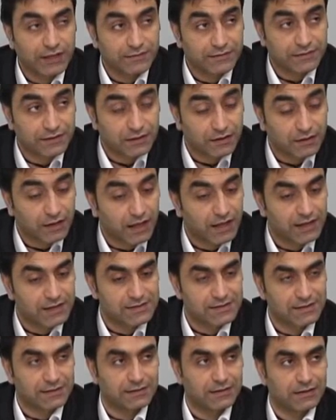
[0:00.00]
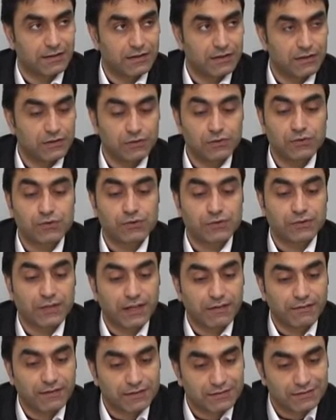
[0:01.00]
Why Allah did give
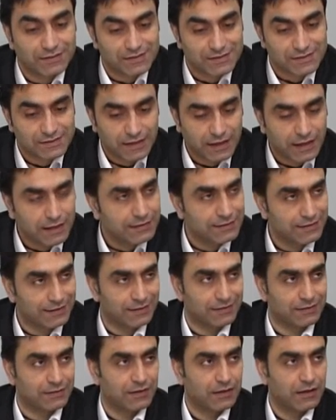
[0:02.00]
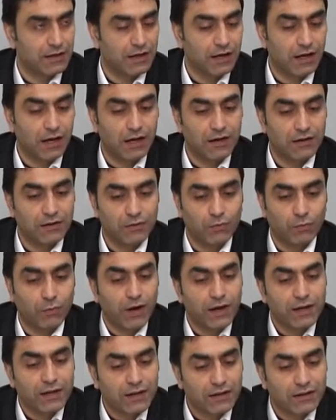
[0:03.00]
you the intellect?
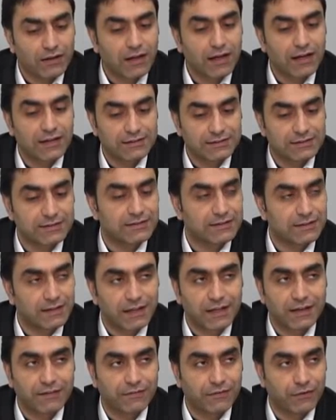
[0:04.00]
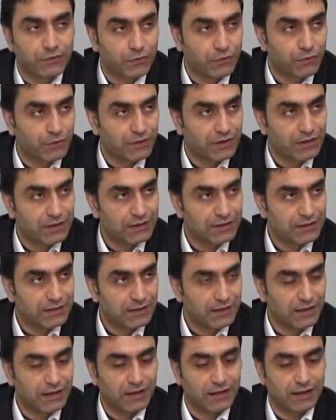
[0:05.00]
Why Allah give you your intellect?